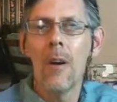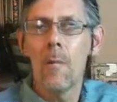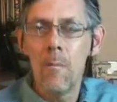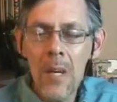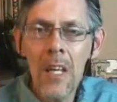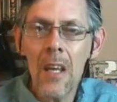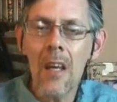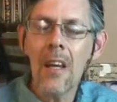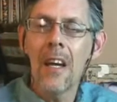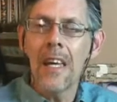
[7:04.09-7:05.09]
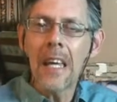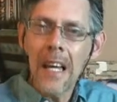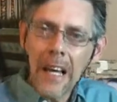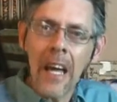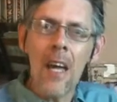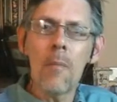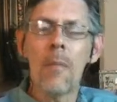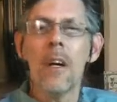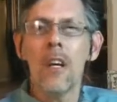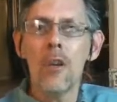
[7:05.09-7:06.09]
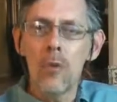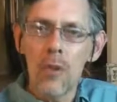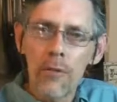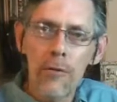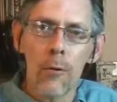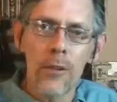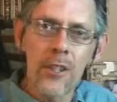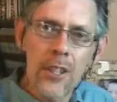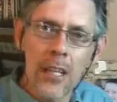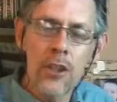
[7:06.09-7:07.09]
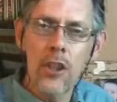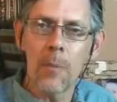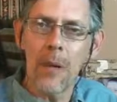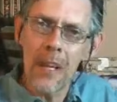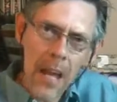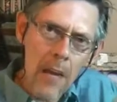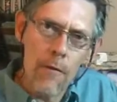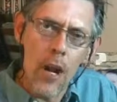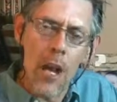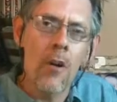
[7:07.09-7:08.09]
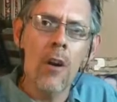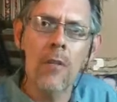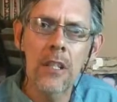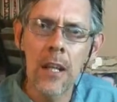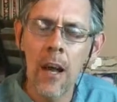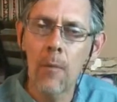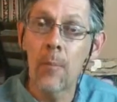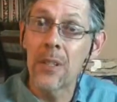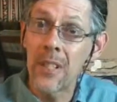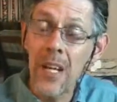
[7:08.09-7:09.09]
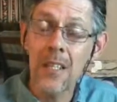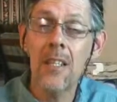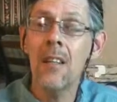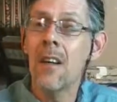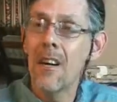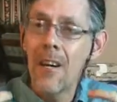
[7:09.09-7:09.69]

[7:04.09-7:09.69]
meaning he came into the full sonship in every area of his life, possessing